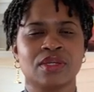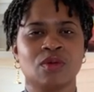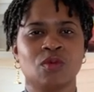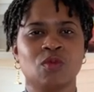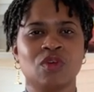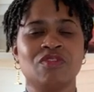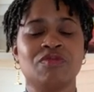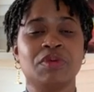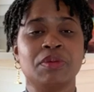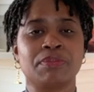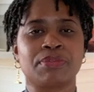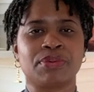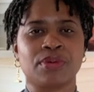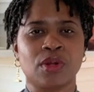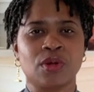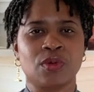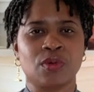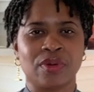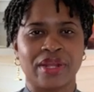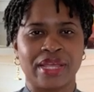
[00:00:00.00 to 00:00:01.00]
we've been
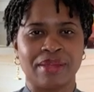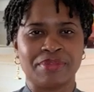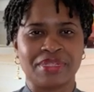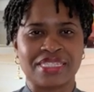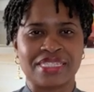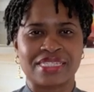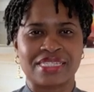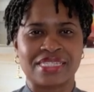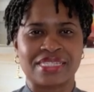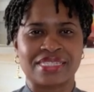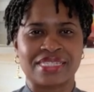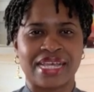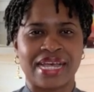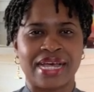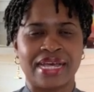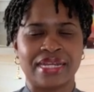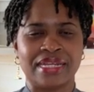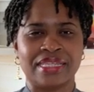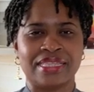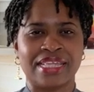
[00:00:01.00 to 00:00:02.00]
programmed in
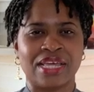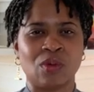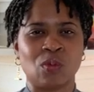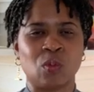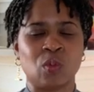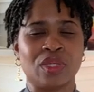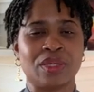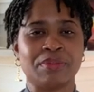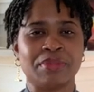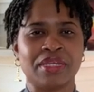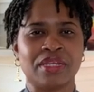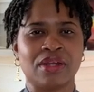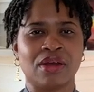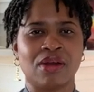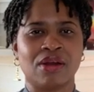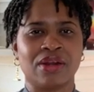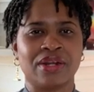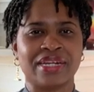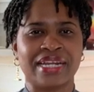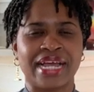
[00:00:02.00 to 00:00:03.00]
society that women
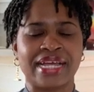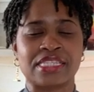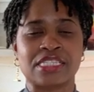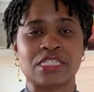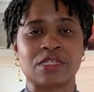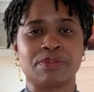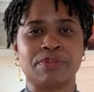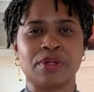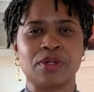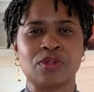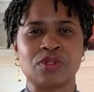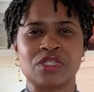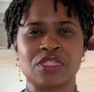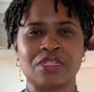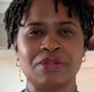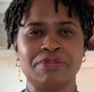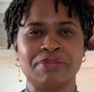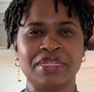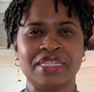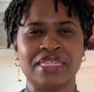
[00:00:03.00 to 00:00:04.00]
are not supposed
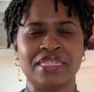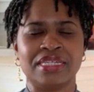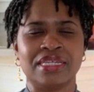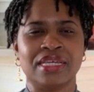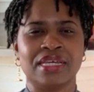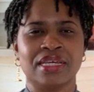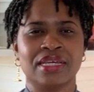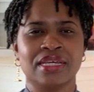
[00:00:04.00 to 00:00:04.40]
to be